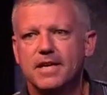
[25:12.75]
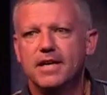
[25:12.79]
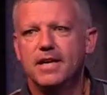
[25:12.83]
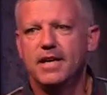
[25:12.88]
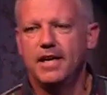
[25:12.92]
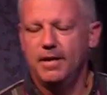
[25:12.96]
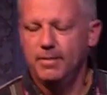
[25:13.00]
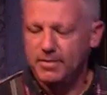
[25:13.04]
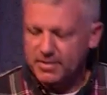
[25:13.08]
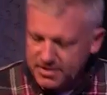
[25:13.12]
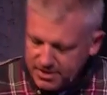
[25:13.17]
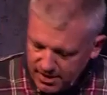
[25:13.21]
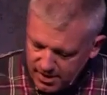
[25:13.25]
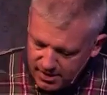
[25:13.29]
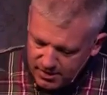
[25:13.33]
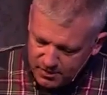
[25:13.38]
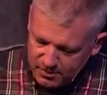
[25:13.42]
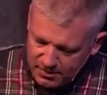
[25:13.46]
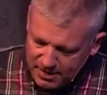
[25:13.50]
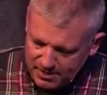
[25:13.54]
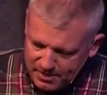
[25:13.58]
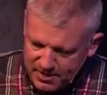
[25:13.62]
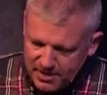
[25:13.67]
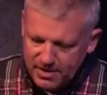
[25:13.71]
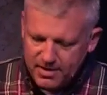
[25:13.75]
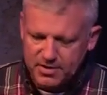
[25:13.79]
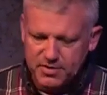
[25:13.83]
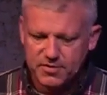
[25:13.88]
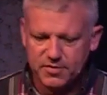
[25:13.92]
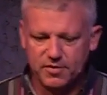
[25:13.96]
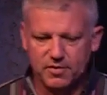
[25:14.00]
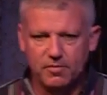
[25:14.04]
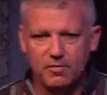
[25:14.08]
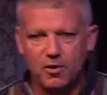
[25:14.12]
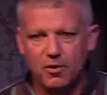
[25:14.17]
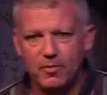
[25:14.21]
He would talk with my parents
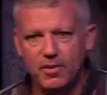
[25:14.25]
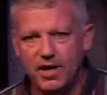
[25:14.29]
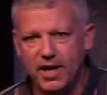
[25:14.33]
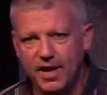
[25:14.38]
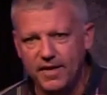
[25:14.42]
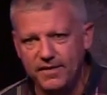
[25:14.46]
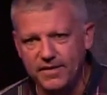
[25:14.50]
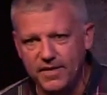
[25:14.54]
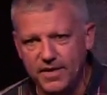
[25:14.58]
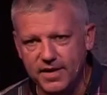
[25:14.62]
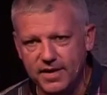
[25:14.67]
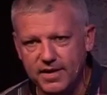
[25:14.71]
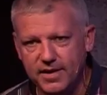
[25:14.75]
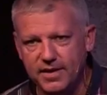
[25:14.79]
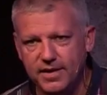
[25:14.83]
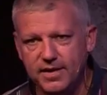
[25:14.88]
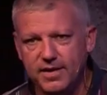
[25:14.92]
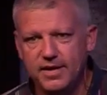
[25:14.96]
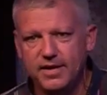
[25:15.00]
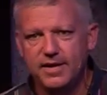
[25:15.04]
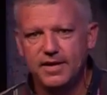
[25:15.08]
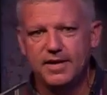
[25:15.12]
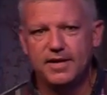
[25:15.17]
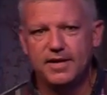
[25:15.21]
for a moment, and then